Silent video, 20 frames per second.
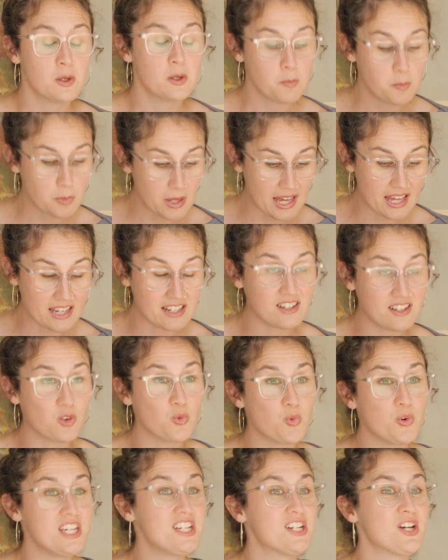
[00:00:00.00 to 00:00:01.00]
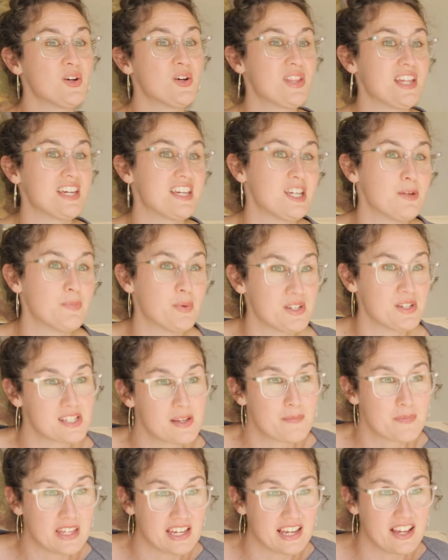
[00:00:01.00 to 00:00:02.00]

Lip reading: But we know that he put something